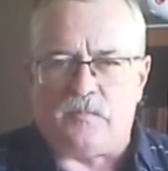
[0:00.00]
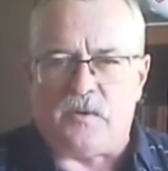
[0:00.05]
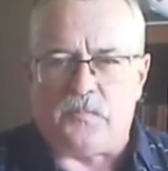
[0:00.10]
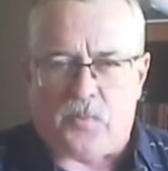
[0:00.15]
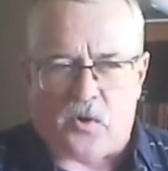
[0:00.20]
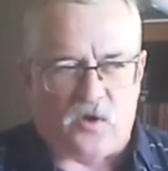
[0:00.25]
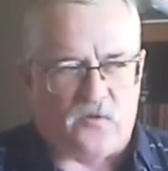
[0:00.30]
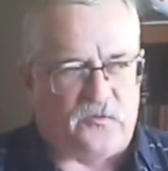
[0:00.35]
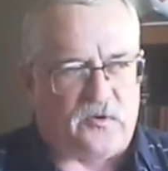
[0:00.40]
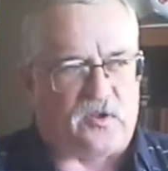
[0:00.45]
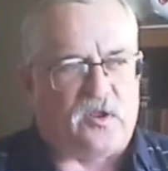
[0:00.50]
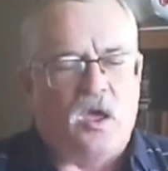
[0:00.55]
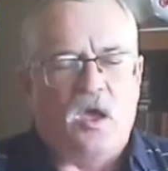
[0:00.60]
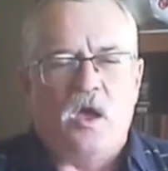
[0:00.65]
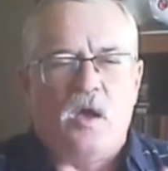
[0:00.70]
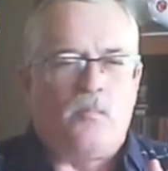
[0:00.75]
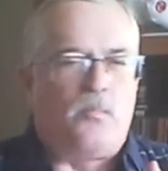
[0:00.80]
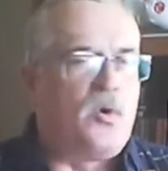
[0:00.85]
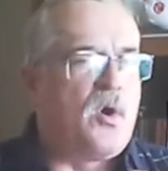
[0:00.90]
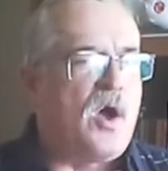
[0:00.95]
to be perfect.
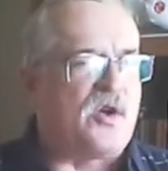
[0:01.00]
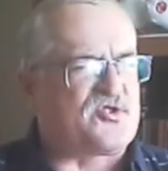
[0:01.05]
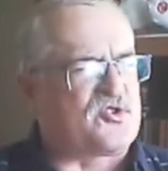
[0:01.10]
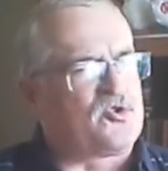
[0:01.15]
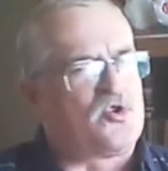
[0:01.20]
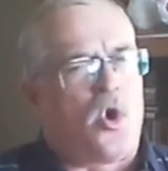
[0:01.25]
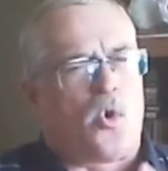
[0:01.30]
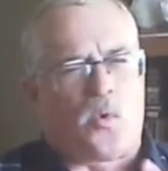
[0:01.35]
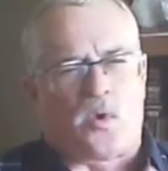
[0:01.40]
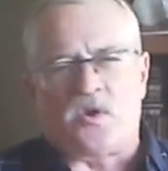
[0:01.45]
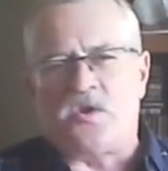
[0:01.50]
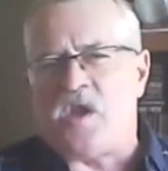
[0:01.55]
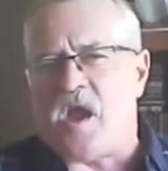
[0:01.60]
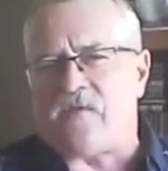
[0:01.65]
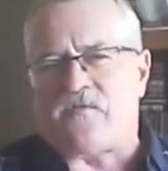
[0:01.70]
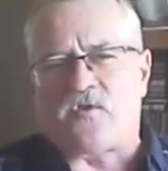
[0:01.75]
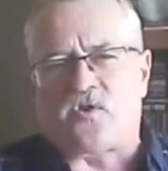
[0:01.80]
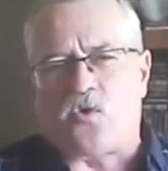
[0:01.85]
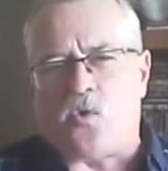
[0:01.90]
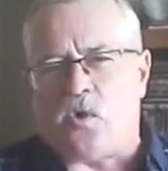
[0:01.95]
We also know we're
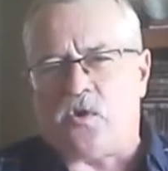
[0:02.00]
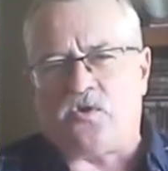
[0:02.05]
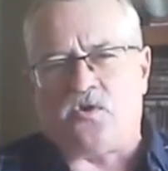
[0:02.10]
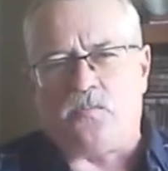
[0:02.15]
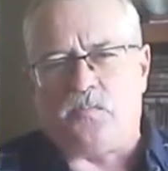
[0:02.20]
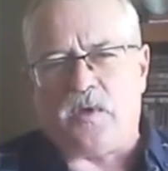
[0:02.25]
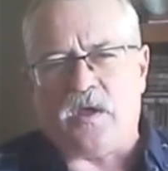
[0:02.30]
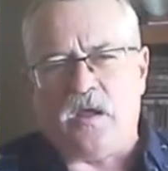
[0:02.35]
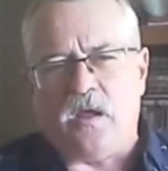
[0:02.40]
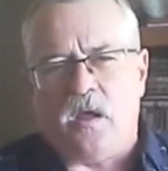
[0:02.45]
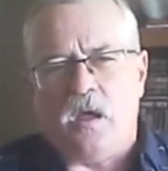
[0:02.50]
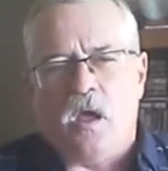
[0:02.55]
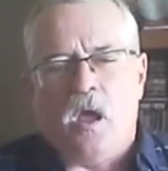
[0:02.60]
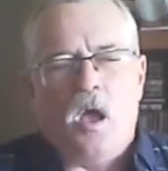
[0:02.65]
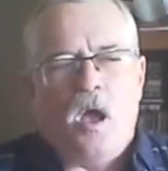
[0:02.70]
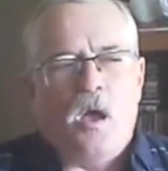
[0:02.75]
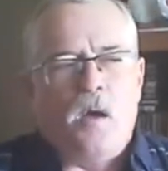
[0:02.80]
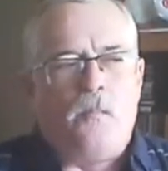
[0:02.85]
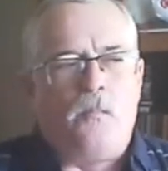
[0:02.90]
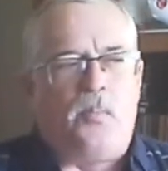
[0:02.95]
never going to be,
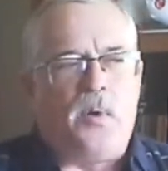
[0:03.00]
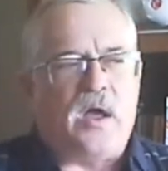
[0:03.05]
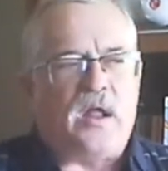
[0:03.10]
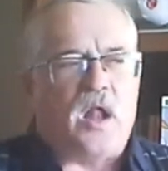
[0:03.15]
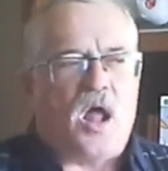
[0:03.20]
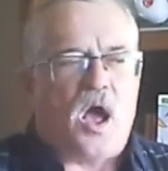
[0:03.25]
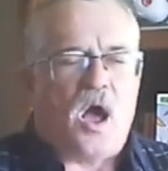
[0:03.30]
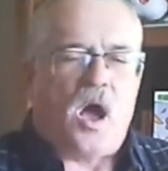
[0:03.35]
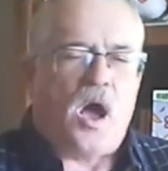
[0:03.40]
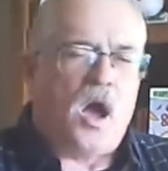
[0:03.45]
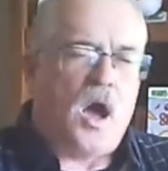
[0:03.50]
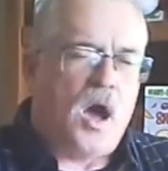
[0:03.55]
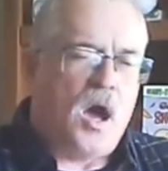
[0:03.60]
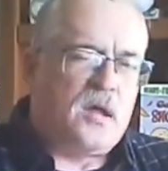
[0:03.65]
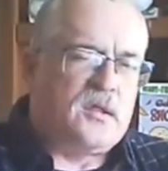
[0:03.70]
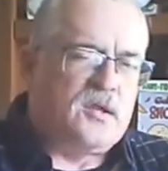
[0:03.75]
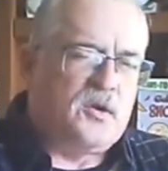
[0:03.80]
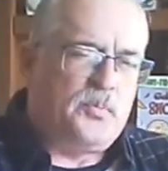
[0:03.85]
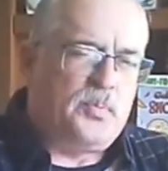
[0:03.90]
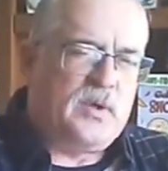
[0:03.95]
but
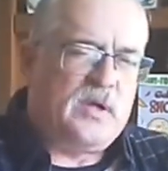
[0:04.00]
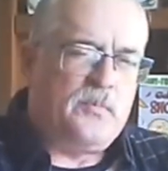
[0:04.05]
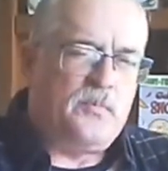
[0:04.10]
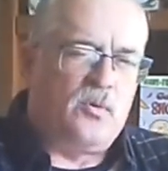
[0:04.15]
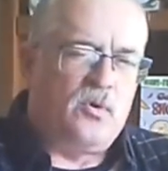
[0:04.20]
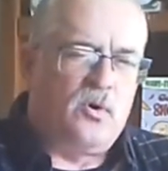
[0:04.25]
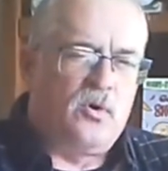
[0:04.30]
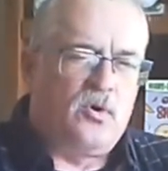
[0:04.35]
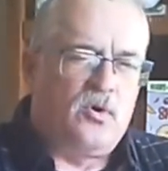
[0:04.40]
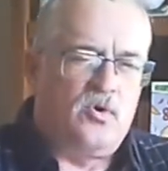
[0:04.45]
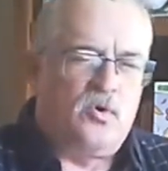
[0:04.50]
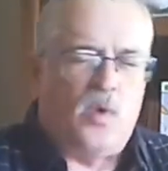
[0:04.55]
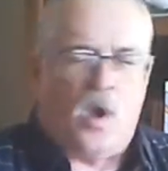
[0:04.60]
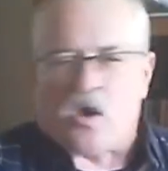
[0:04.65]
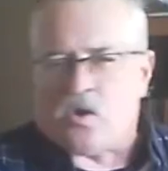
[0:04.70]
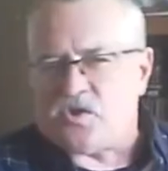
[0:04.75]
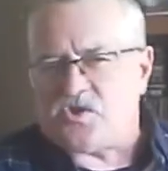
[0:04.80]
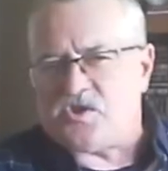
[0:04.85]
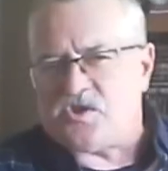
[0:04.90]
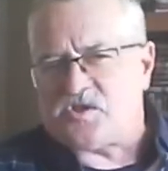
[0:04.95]
other people who
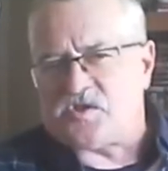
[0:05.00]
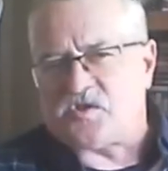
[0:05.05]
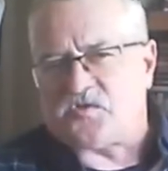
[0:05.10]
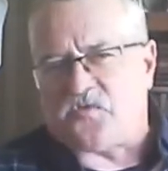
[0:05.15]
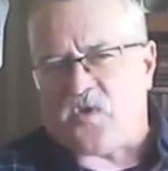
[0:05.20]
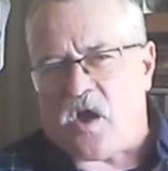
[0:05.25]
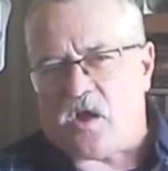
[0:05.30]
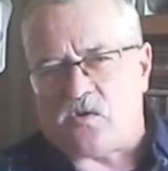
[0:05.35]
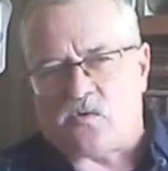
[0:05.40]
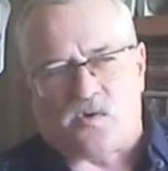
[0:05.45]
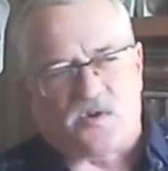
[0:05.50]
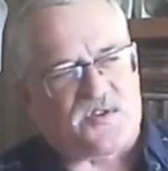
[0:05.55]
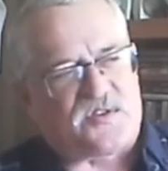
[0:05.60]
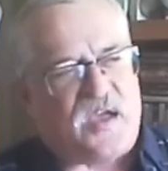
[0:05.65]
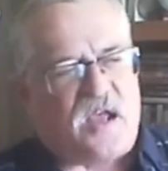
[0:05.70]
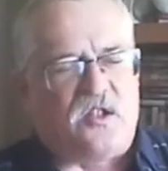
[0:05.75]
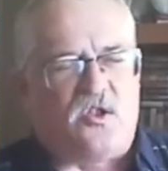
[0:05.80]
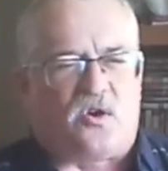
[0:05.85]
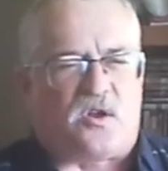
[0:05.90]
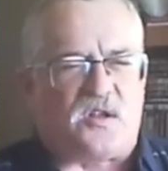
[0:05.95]
aren't Jesus followers,
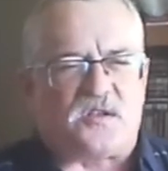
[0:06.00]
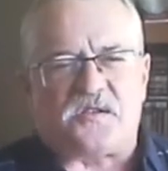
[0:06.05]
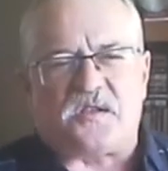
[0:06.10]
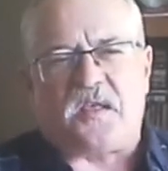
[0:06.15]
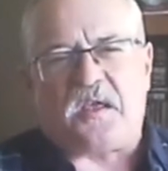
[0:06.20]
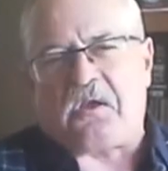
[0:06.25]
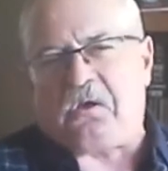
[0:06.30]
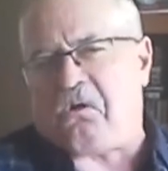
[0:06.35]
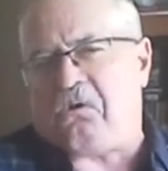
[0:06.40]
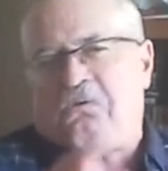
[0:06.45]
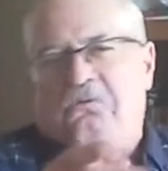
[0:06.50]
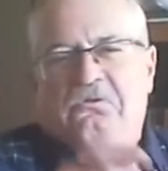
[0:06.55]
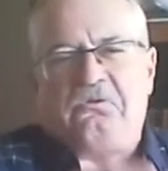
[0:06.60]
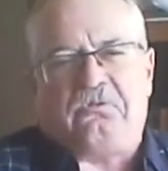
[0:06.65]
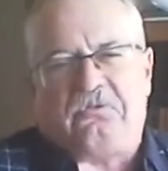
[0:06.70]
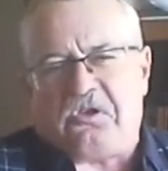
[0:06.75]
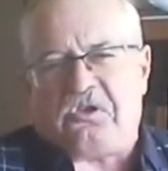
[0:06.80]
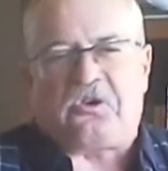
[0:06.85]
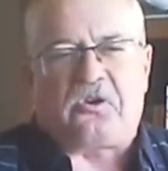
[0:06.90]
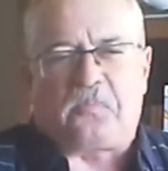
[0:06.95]
they look at us and think, oh, you
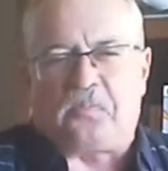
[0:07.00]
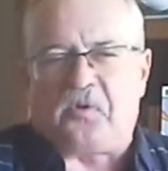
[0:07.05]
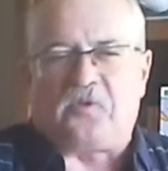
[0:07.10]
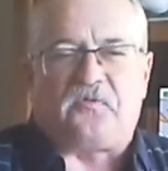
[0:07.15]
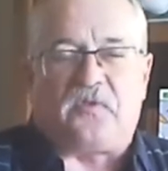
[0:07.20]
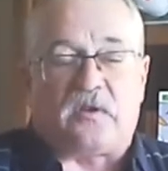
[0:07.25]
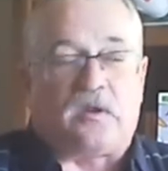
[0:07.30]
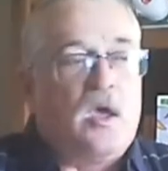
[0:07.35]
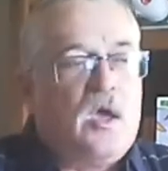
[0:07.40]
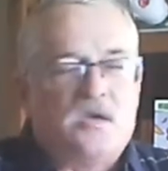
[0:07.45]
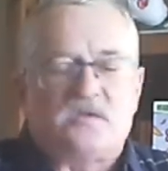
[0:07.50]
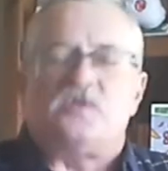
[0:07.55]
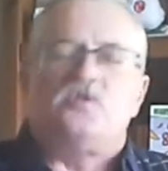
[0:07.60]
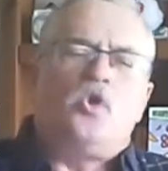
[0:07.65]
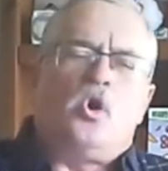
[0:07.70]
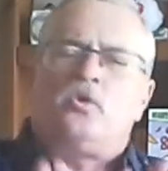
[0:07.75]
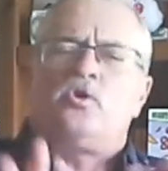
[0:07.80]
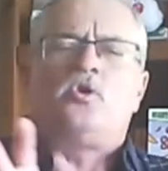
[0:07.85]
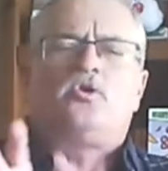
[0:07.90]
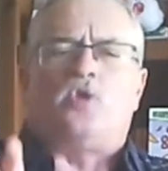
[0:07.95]
think you're perfect. So,
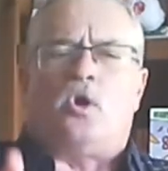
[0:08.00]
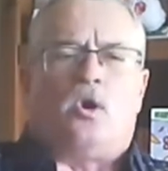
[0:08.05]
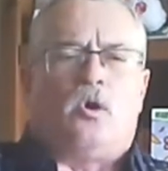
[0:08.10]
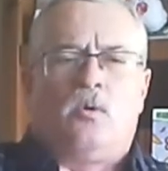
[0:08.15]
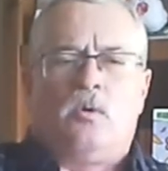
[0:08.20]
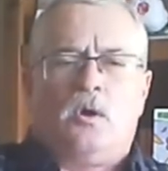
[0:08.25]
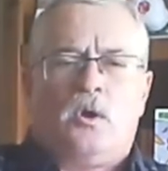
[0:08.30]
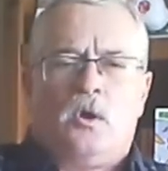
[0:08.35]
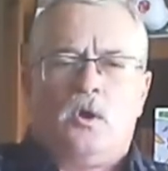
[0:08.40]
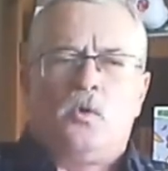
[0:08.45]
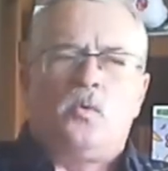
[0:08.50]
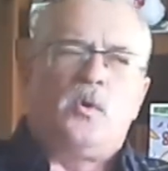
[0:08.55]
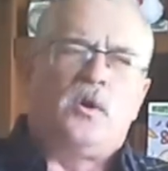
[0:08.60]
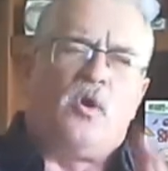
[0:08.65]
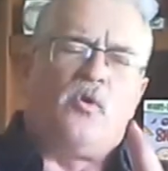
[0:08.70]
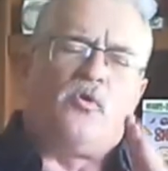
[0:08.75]
no, we